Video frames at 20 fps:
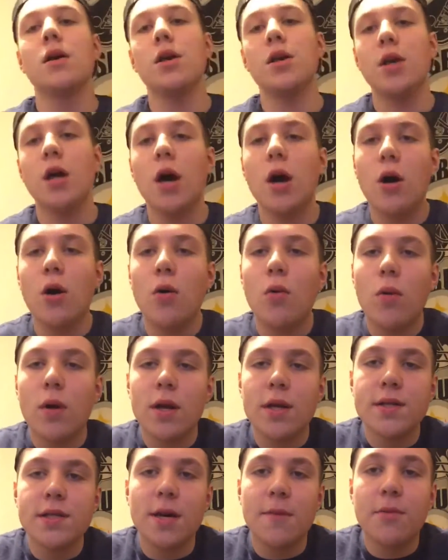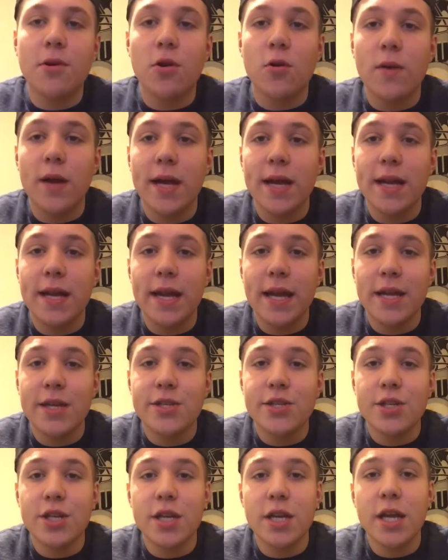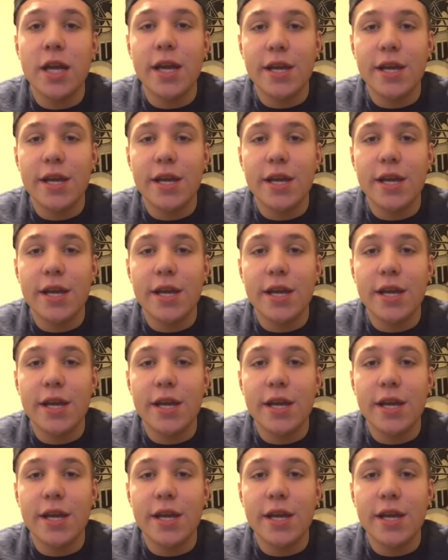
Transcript: Yo, what is up, Corrade Nation?